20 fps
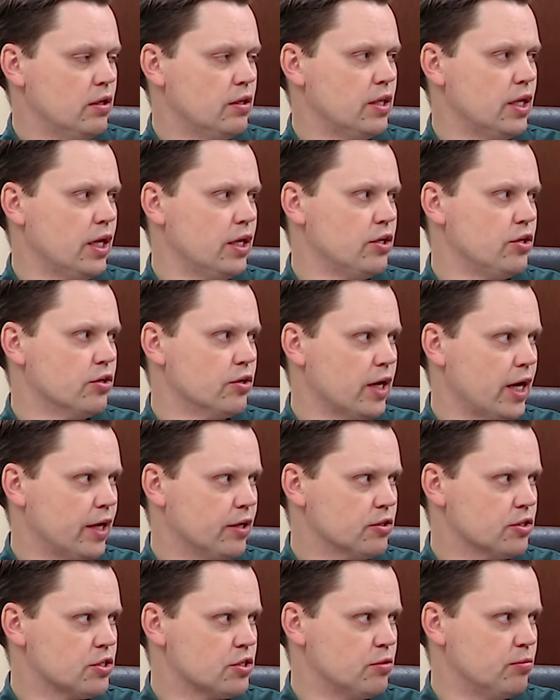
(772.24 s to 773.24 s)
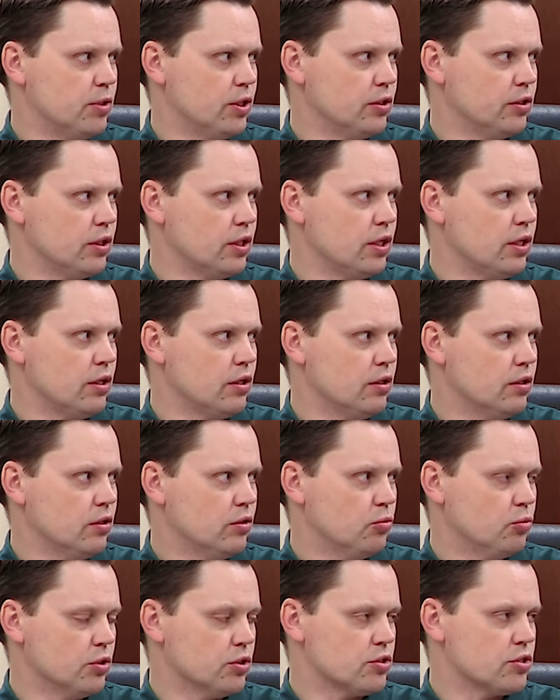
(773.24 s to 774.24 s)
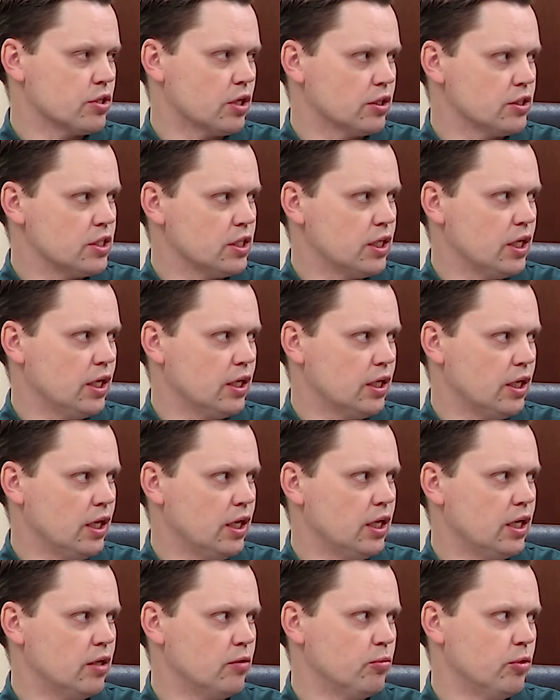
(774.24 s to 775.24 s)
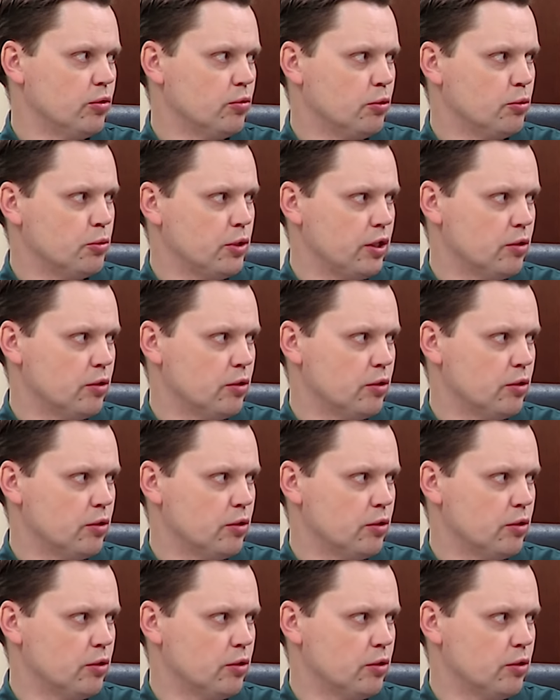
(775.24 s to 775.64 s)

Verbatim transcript: then your agri stability will start to kick in and will,